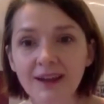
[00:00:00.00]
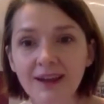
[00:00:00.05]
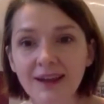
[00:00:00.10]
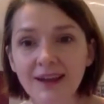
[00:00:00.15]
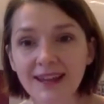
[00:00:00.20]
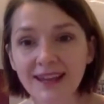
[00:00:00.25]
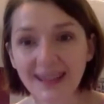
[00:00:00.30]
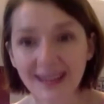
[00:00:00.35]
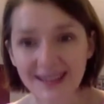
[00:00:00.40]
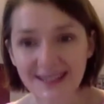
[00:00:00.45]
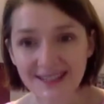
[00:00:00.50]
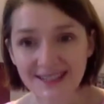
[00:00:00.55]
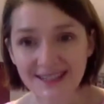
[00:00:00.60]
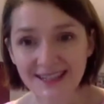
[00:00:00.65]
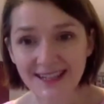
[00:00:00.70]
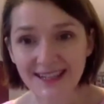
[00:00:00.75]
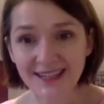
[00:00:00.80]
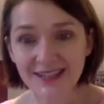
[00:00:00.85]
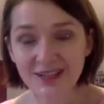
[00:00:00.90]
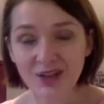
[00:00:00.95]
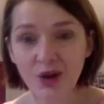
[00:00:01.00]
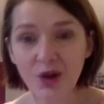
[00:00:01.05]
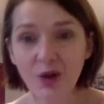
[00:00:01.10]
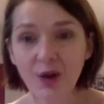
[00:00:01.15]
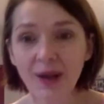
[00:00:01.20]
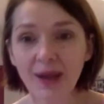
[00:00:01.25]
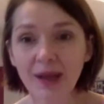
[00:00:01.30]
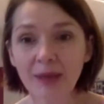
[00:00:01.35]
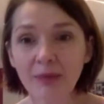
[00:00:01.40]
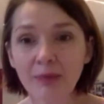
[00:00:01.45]
Quesadillas are
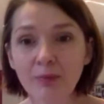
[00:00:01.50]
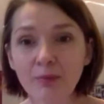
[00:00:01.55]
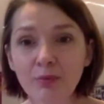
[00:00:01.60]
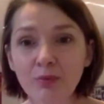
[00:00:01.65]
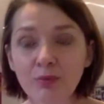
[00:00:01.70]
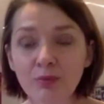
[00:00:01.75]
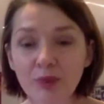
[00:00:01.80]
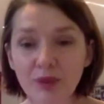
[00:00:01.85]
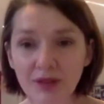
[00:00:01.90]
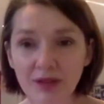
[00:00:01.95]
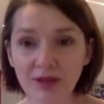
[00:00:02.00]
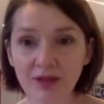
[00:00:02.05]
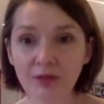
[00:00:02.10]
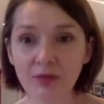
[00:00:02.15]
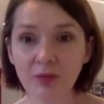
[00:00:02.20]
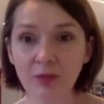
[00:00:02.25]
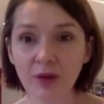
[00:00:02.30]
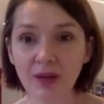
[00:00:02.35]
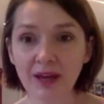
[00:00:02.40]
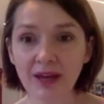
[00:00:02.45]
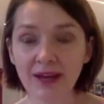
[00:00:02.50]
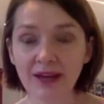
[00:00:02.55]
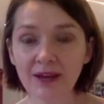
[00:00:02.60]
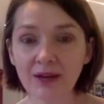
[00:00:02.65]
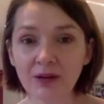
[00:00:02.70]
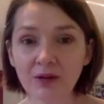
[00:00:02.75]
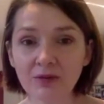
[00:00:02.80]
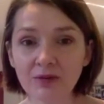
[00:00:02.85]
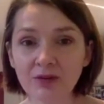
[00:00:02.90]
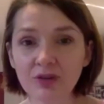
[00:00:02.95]
a brilliant way of
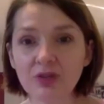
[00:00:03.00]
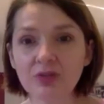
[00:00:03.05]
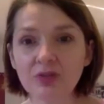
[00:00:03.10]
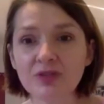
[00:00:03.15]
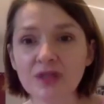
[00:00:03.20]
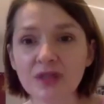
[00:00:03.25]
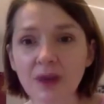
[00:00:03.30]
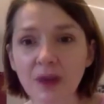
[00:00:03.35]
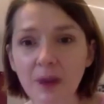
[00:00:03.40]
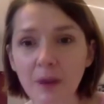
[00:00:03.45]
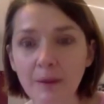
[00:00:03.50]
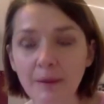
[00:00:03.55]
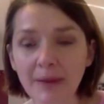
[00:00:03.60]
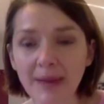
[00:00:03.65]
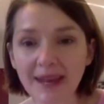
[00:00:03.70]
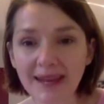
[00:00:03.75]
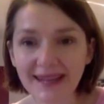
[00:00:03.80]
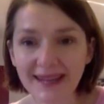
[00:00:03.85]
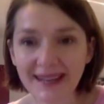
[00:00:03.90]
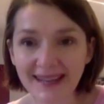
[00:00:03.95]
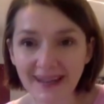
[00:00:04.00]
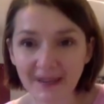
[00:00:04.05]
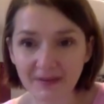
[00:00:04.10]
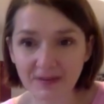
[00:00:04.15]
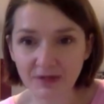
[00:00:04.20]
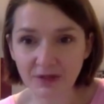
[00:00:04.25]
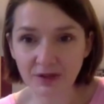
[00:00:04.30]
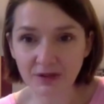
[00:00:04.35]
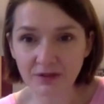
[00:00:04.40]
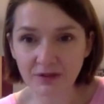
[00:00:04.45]
using up any
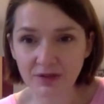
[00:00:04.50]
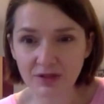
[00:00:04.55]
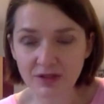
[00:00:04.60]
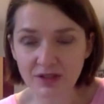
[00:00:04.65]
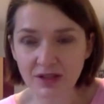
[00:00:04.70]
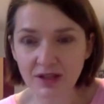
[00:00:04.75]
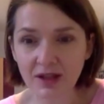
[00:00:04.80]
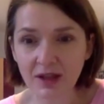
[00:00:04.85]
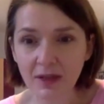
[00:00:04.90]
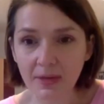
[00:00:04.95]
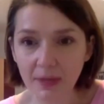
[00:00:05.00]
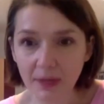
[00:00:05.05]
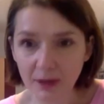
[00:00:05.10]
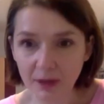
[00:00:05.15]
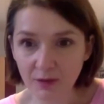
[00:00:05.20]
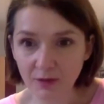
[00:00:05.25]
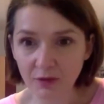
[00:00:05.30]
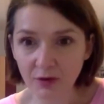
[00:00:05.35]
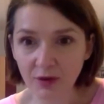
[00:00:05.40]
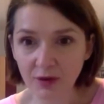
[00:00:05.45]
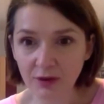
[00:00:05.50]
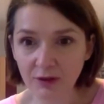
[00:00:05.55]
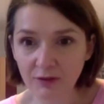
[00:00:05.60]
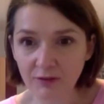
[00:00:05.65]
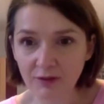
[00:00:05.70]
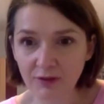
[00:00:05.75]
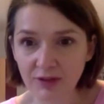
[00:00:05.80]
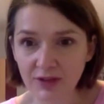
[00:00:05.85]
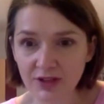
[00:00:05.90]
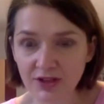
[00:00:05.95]
leftovers that you've got in your
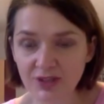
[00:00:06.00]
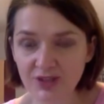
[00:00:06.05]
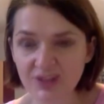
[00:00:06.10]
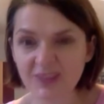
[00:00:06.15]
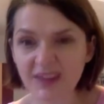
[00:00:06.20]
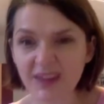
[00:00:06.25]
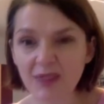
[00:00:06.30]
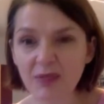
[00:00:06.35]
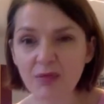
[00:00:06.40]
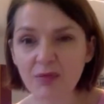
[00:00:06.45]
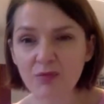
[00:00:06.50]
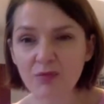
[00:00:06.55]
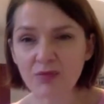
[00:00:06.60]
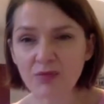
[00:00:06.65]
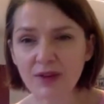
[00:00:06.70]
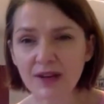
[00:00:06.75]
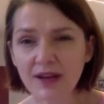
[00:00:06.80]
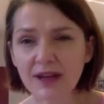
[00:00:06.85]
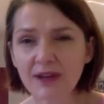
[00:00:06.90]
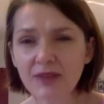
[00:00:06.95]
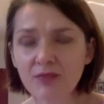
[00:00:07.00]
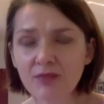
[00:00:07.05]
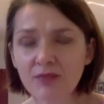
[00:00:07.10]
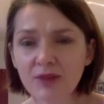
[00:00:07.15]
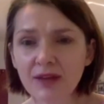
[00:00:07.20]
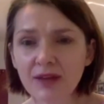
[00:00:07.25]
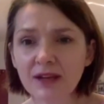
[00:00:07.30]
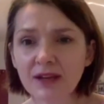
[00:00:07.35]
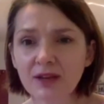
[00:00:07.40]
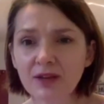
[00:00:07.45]
fridge. So they're a really, really
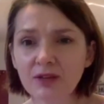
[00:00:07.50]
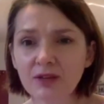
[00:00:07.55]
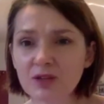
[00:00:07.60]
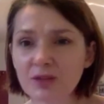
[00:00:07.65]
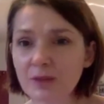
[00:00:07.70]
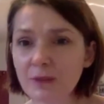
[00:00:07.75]
good recipe.